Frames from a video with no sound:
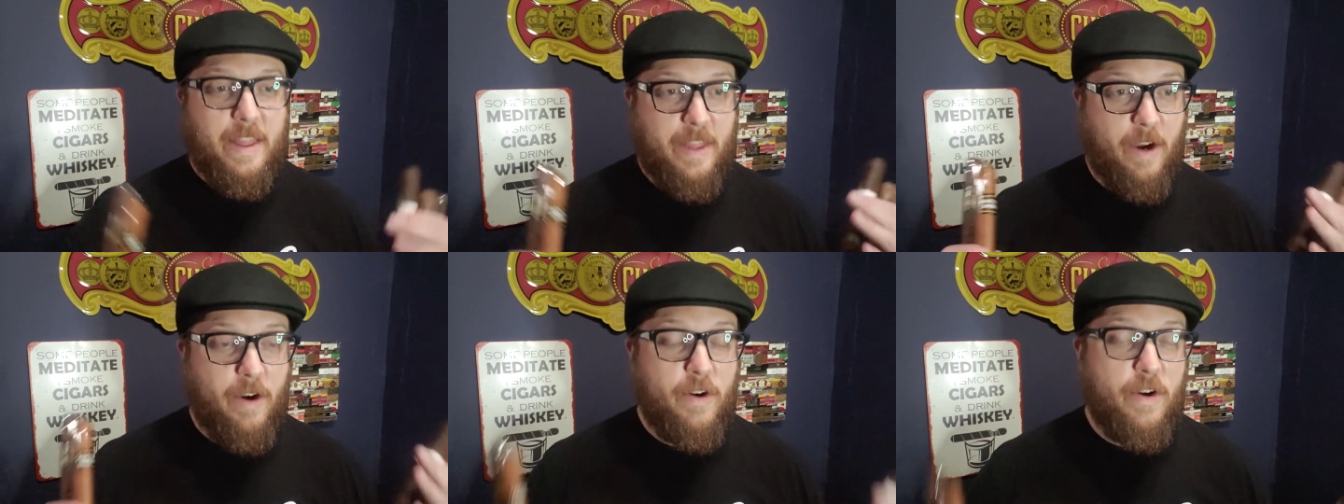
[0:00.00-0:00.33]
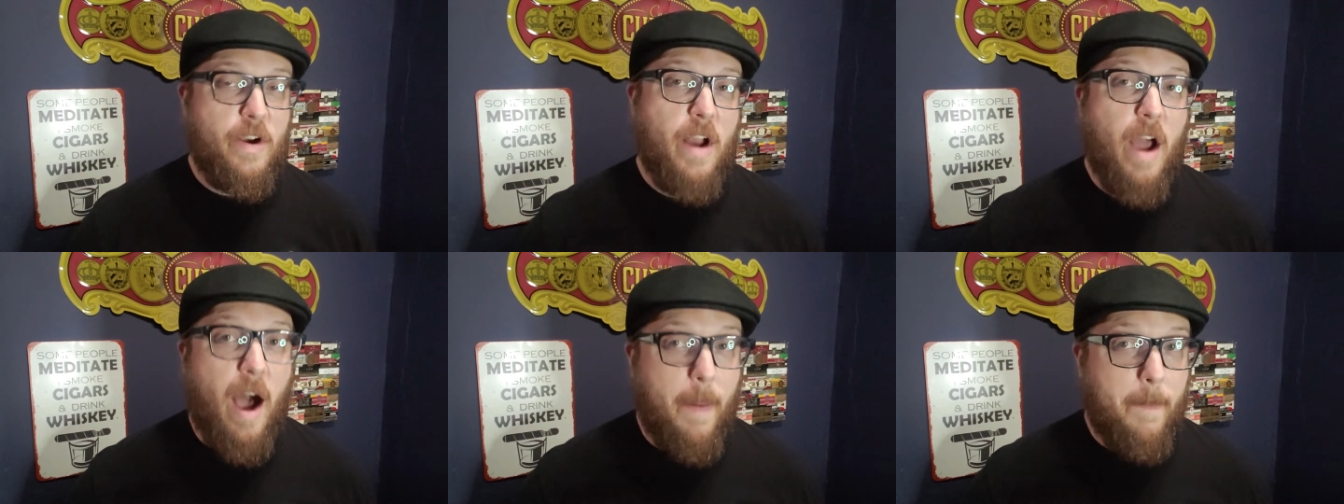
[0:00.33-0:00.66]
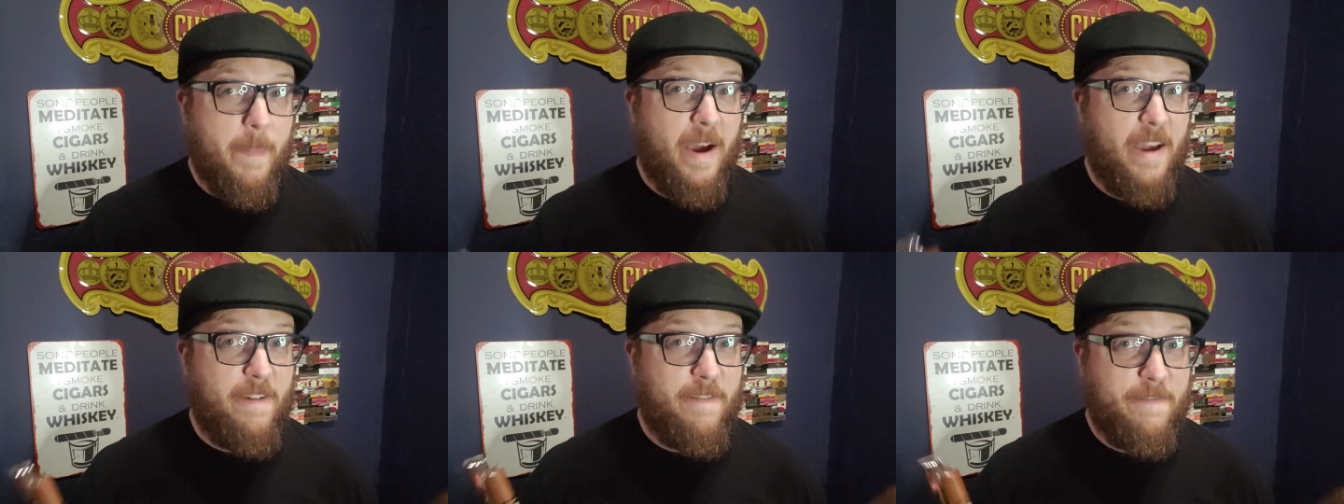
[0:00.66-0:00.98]
They're
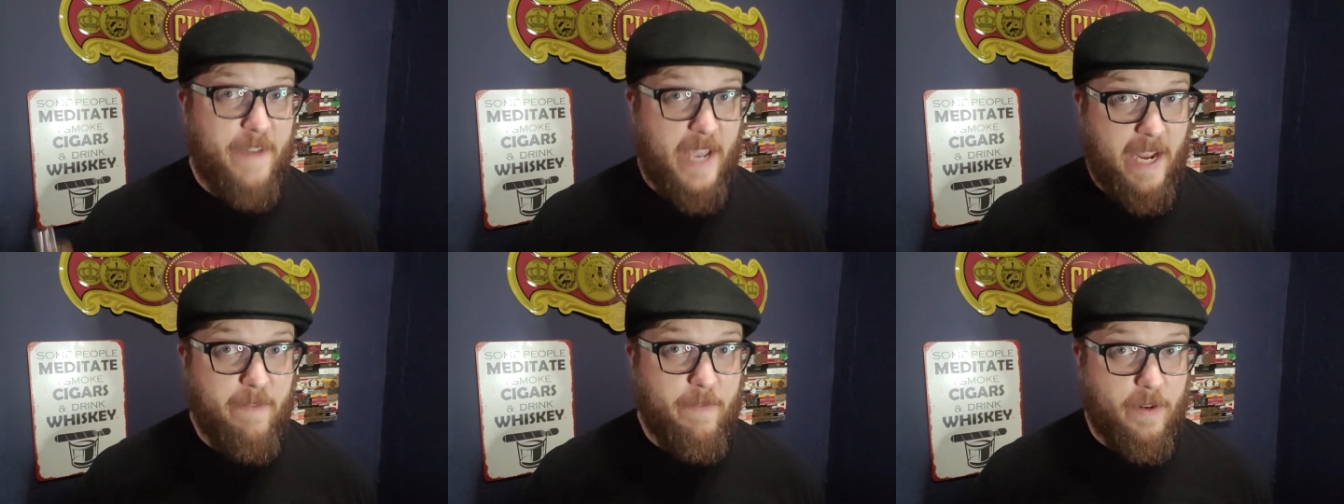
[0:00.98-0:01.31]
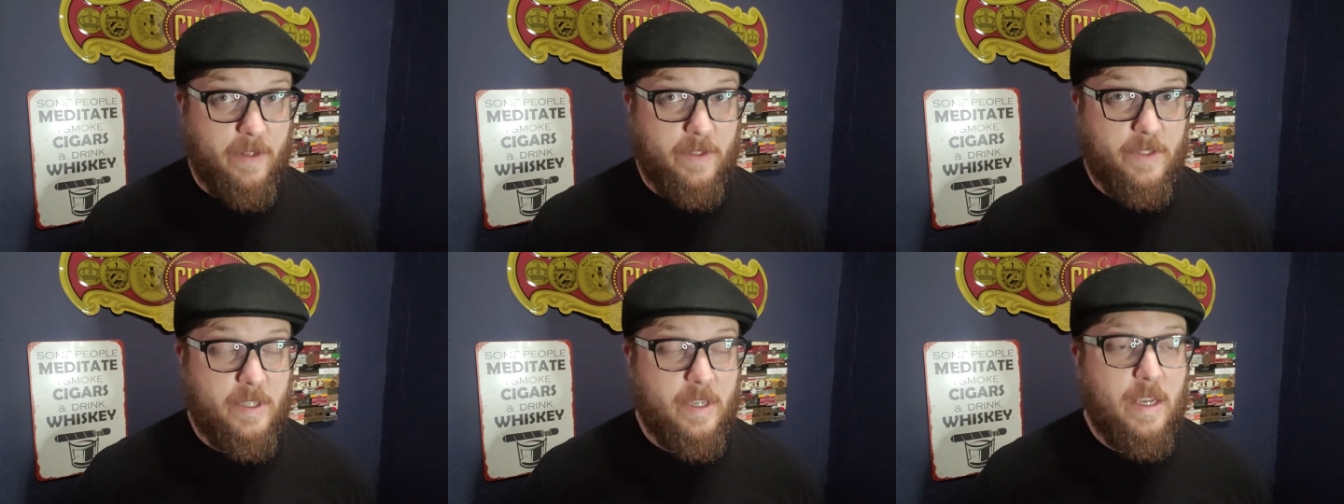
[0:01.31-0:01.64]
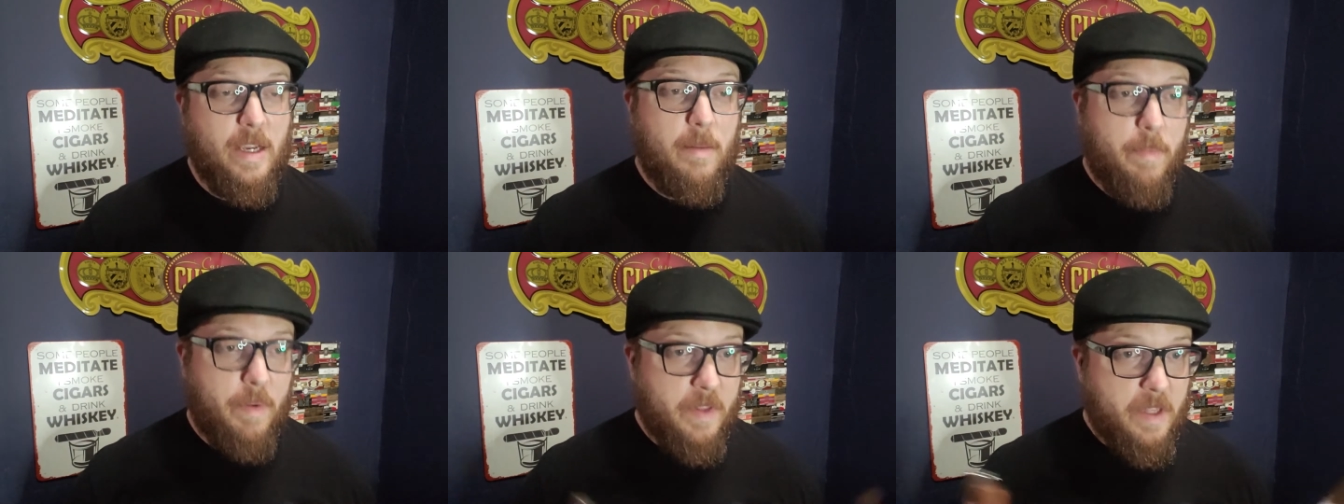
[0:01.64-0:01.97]
not my favorites,
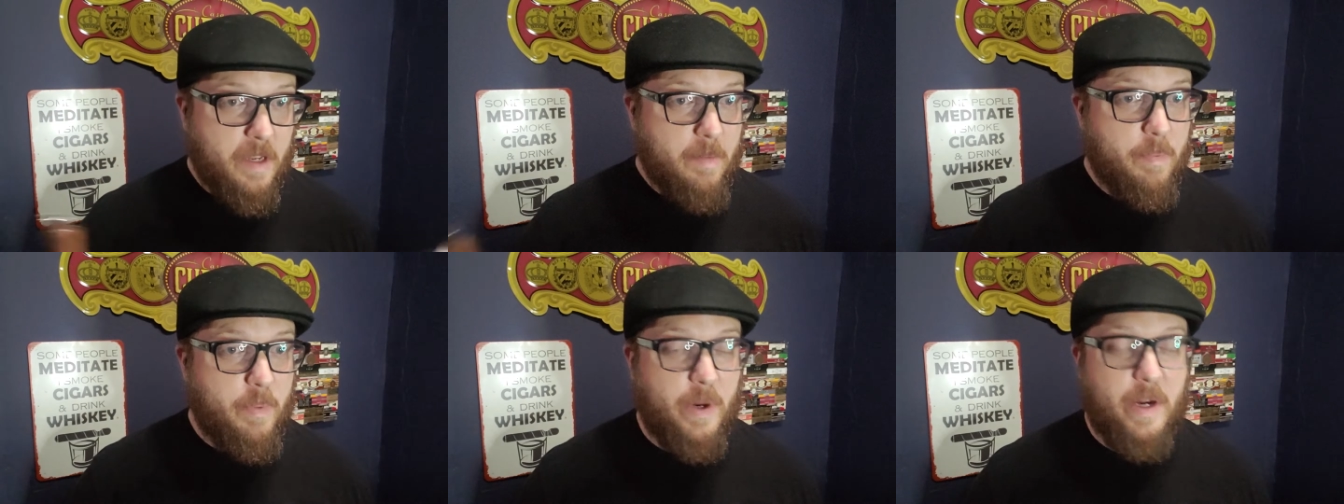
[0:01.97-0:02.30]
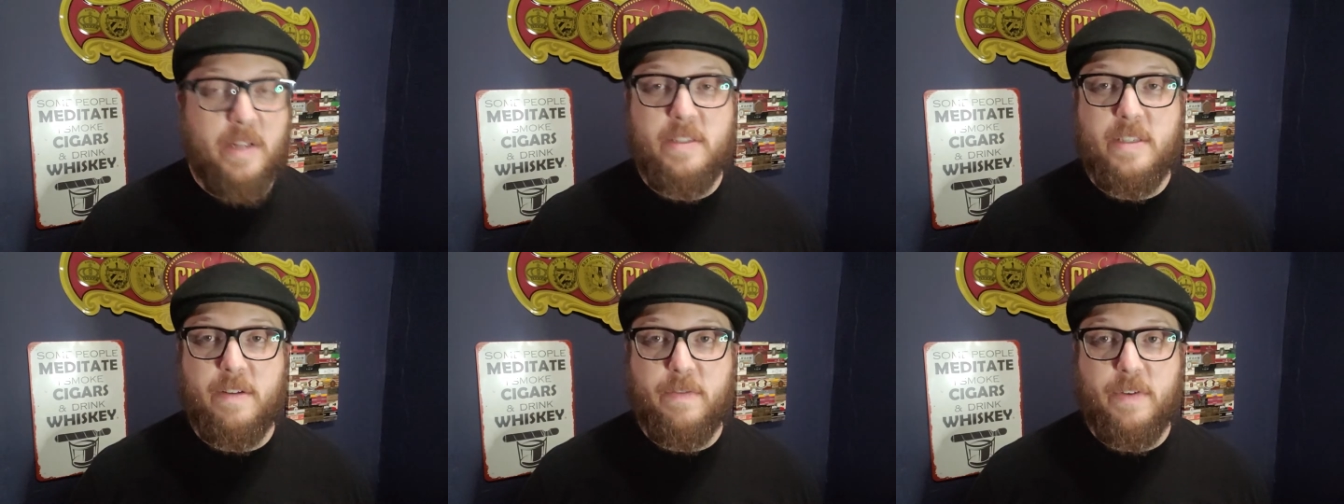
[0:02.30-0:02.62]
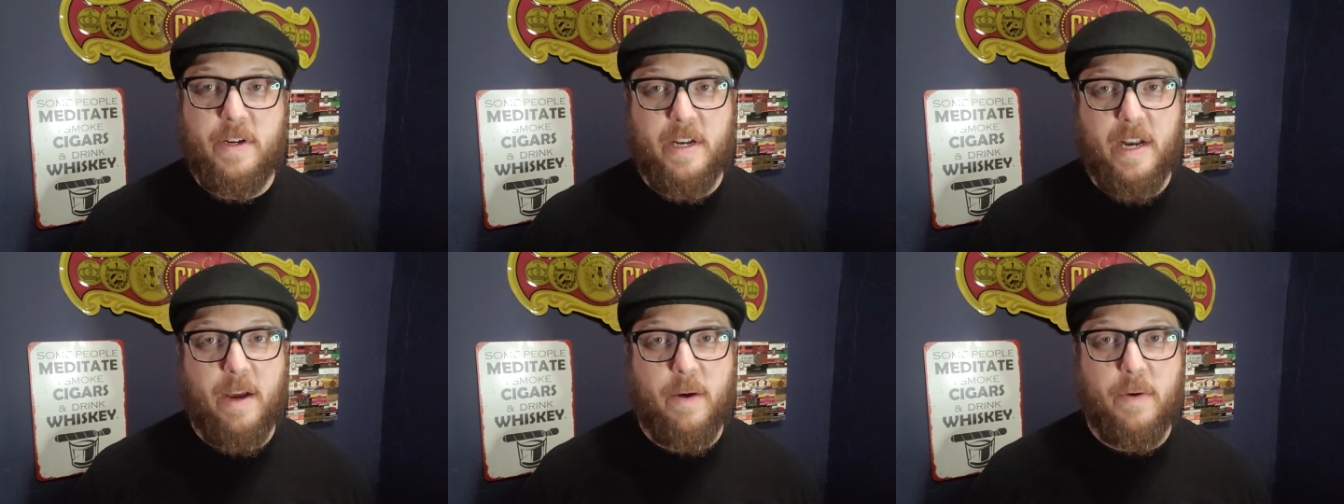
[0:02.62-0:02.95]
but they're brands
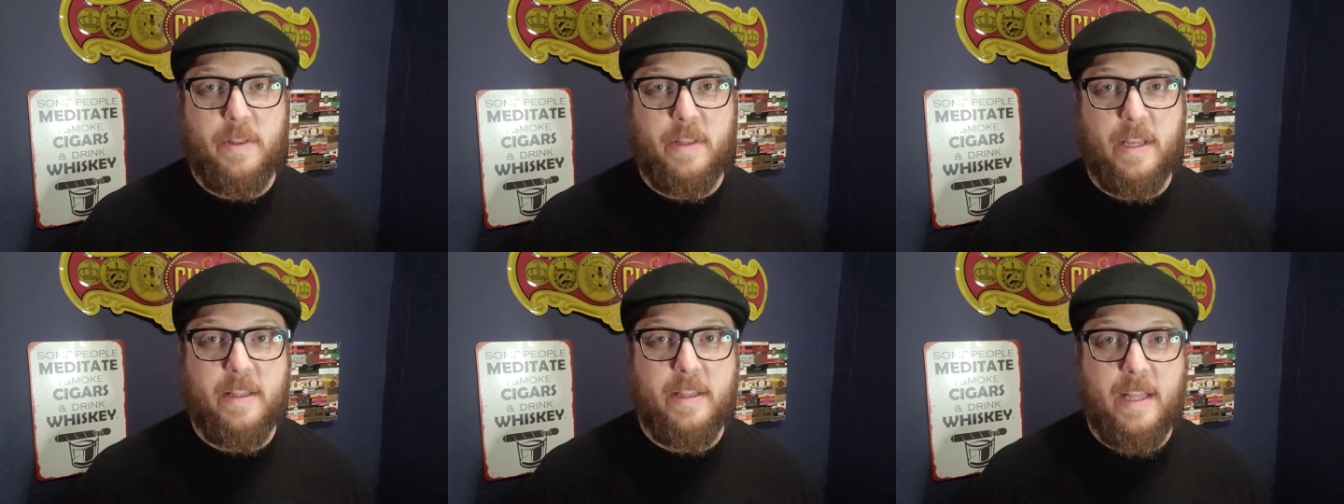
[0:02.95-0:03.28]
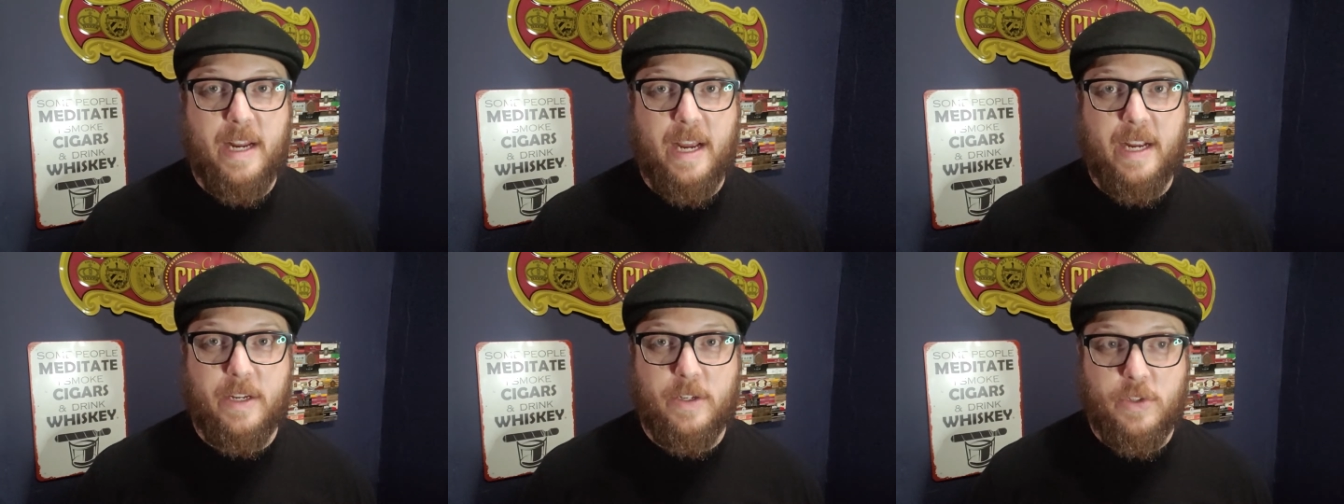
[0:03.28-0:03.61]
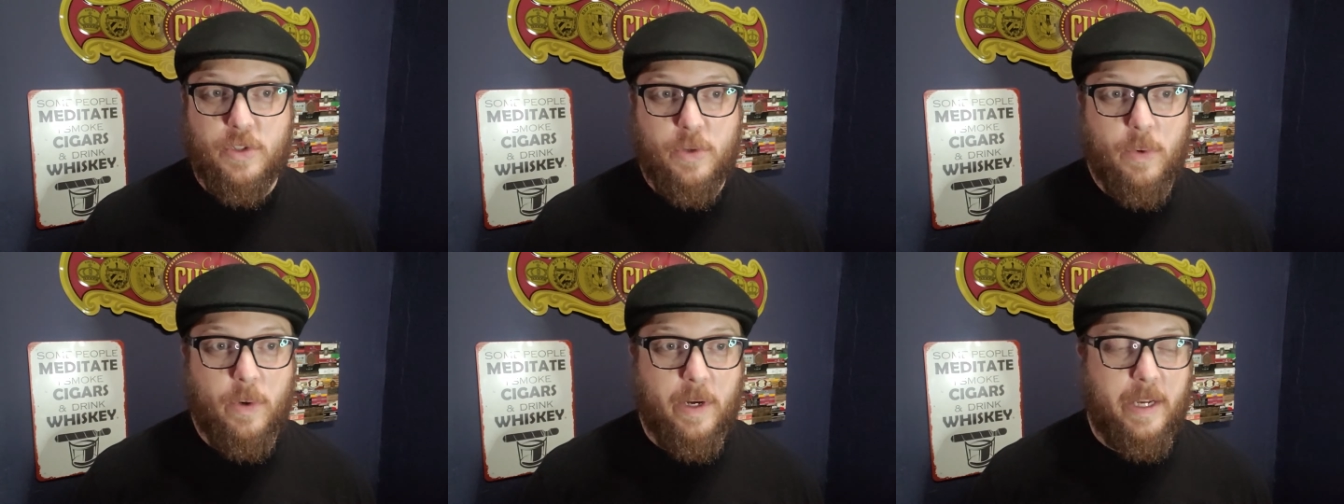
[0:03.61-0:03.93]
every now and then that I
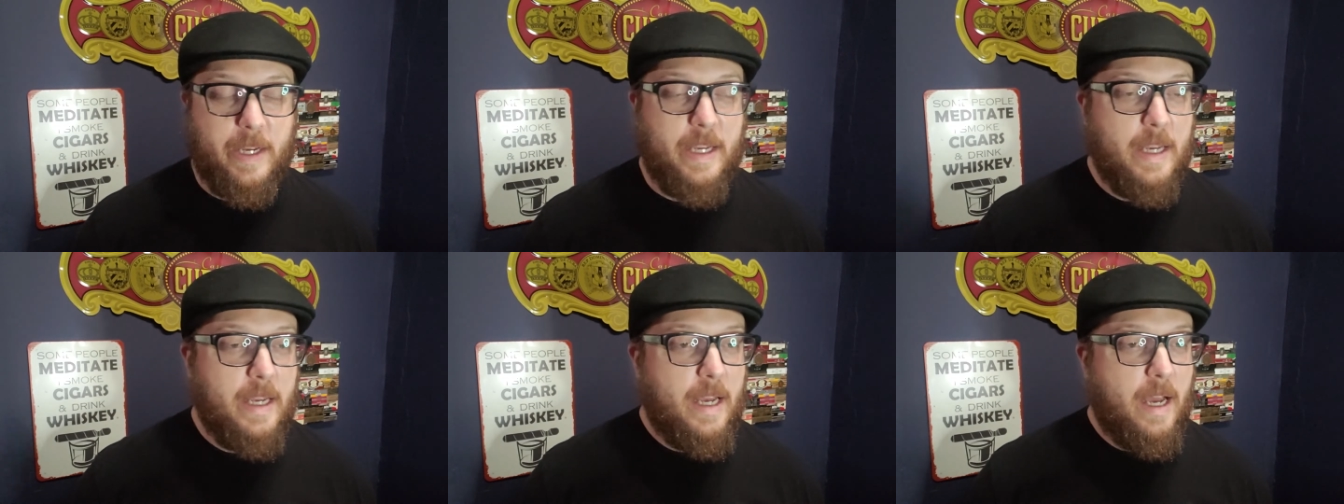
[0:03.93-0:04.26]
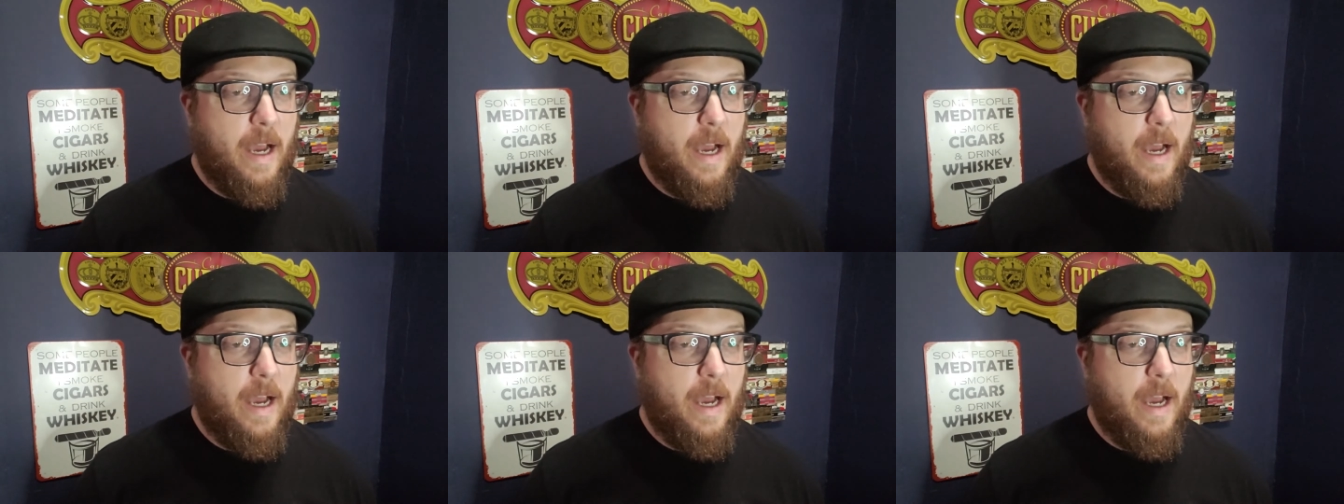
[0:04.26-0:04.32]
enjoy.